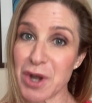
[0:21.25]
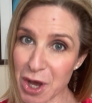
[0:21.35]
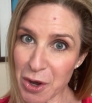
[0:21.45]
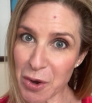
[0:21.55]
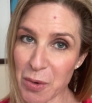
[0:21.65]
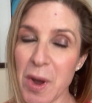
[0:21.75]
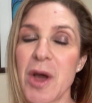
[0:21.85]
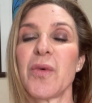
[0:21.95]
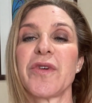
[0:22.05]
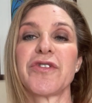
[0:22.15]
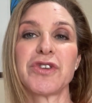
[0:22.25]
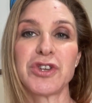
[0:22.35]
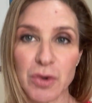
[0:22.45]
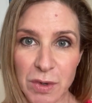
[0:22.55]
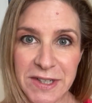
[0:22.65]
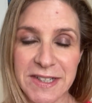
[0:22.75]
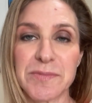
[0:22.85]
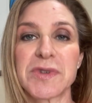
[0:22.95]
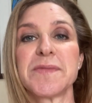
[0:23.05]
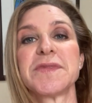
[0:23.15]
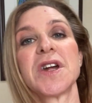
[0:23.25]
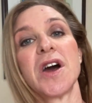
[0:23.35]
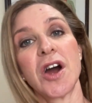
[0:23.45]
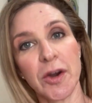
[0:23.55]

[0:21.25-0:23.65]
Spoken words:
know whether your symptoms